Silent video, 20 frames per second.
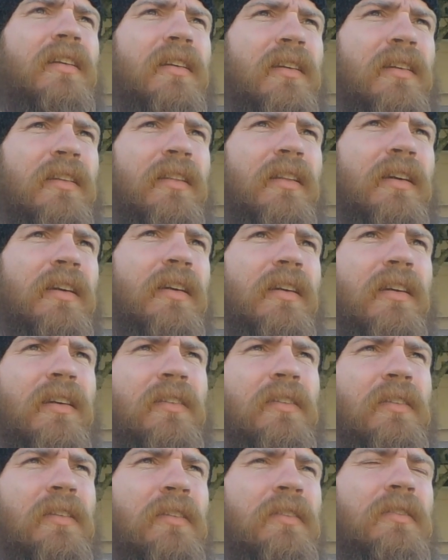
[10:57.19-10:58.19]
And like, I
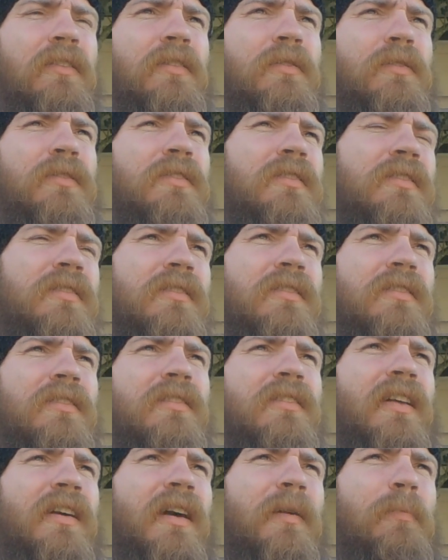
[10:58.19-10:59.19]
don't know, it was
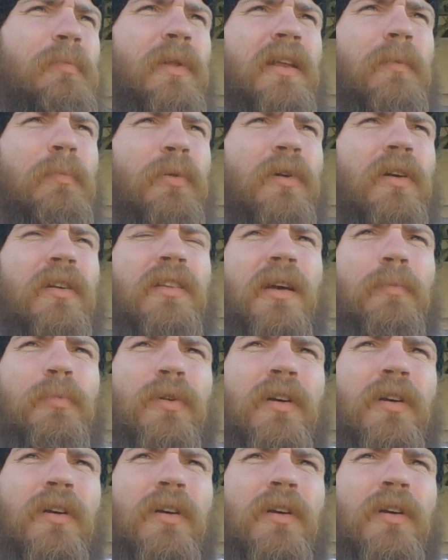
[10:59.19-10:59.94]
like I played a part in that